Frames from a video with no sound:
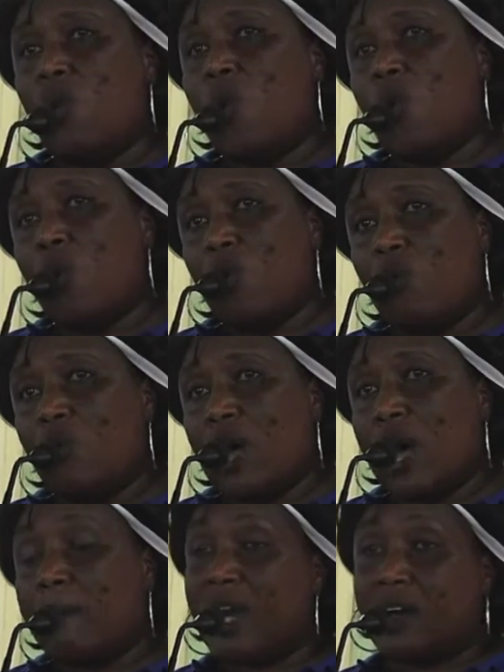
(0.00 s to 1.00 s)
Who
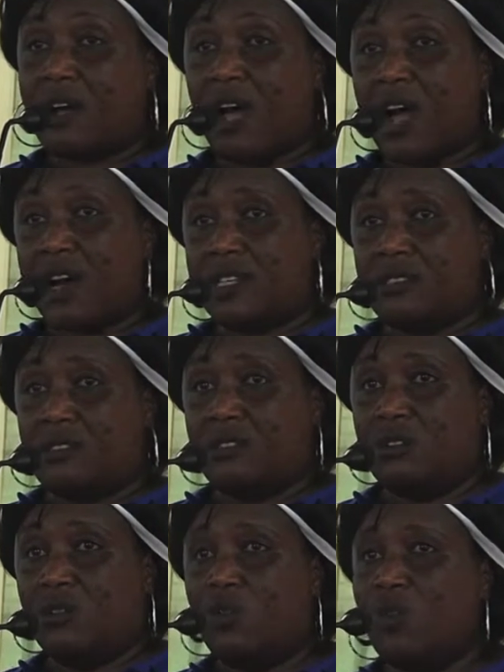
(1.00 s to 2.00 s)
among us
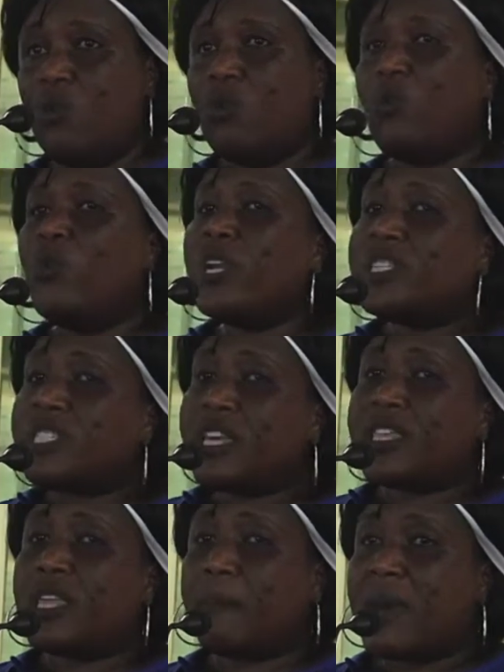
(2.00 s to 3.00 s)
will
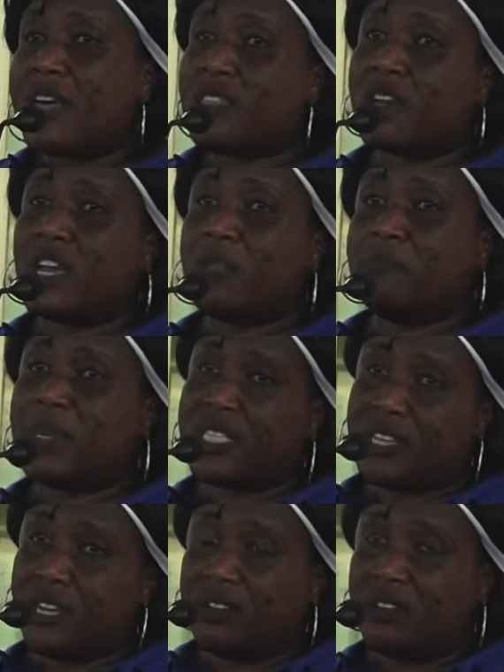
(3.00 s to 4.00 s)
see the mother get
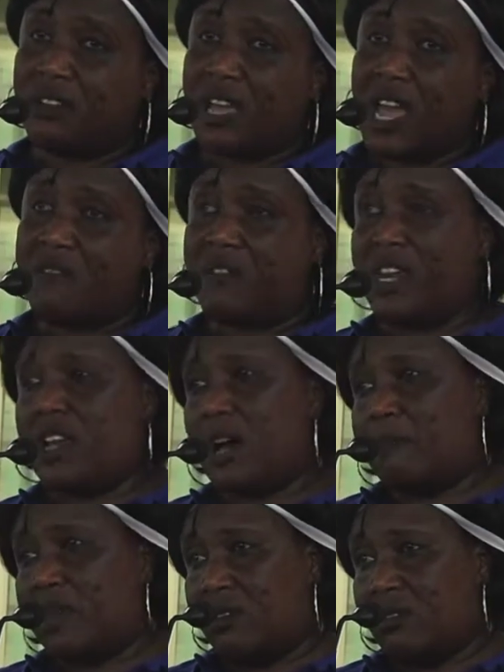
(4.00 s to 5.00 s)
beaten and feel
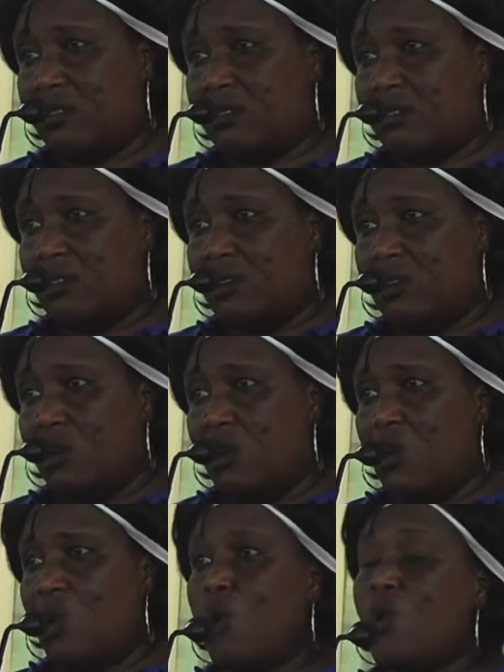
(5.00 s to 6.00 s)
happy?
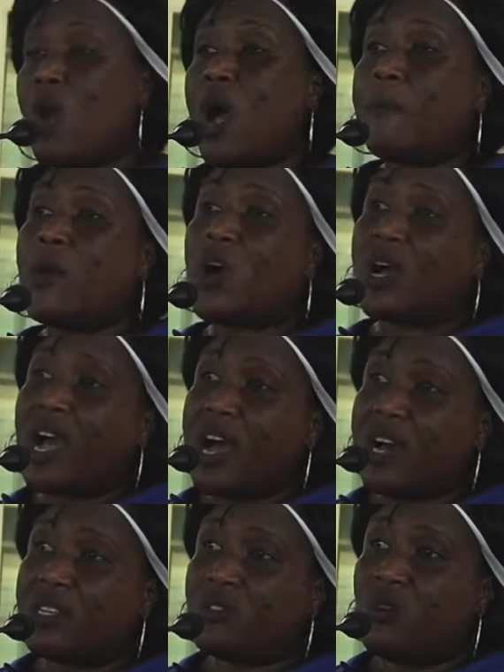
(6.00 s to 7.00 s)
Who among
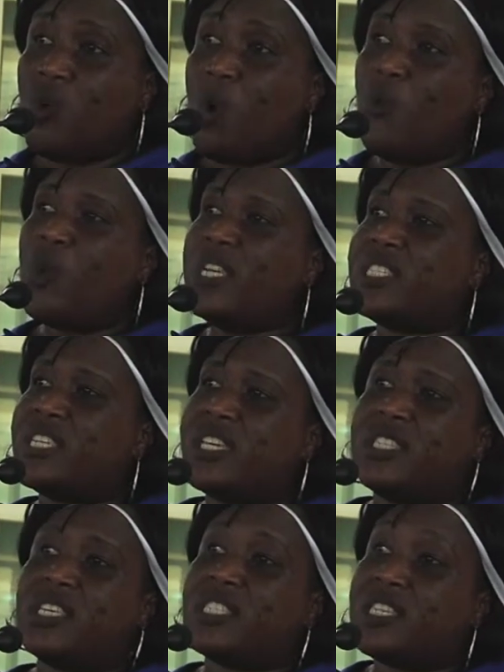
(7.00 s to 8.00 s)
us who will see
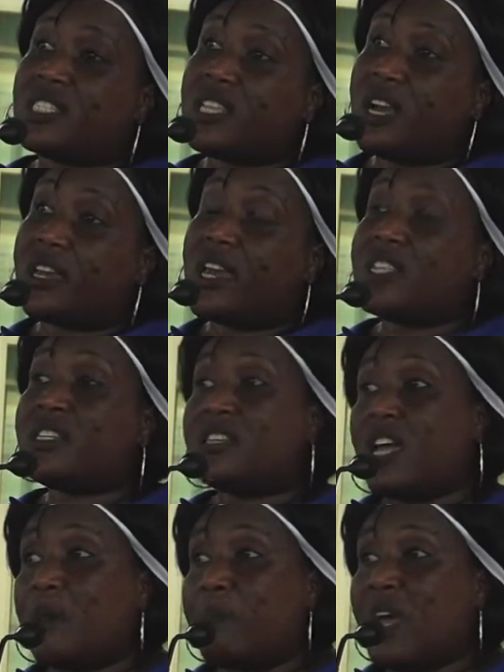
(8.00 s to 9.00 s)
the sister get
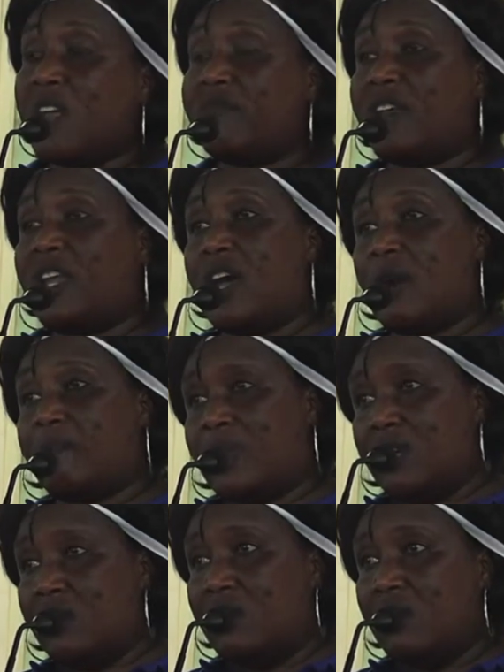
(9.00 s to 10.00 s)
raped and feel
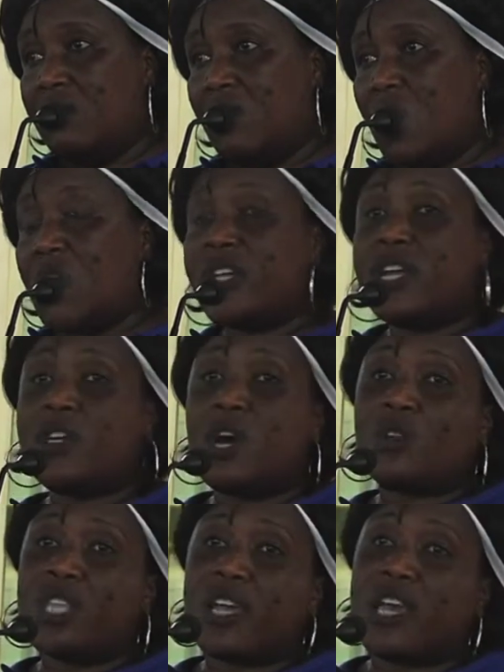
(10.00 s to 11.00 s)
happy? Or the
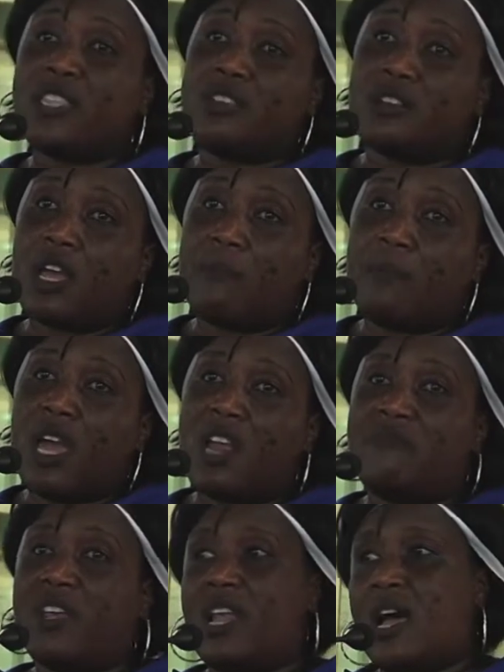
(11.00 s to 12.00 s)
daughter get raped
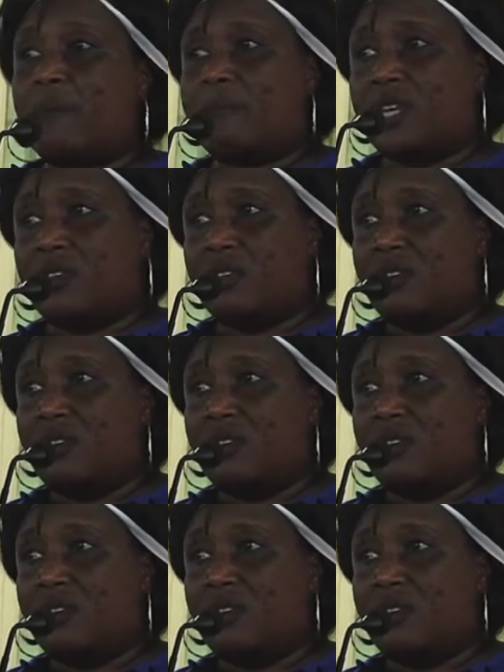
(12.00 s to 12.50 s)
and feel happy?